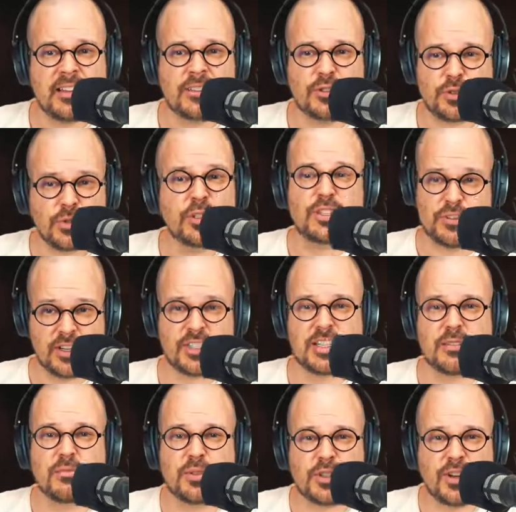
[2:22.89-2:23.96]
doing
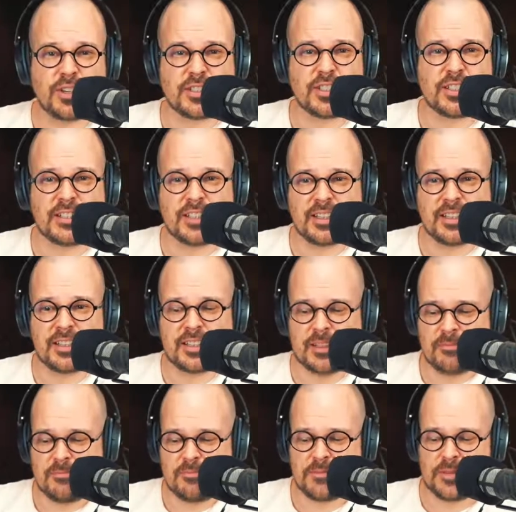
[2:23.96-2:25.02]
content
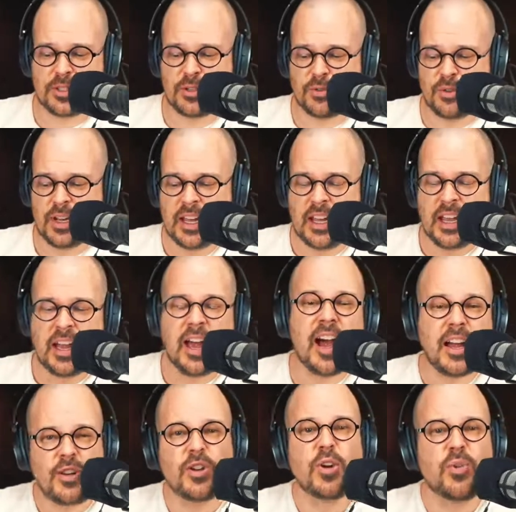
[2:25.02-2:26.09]
production. So I
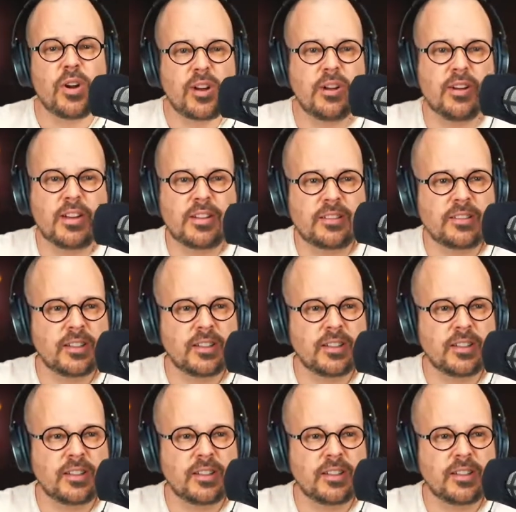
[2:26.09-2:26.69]
know a lot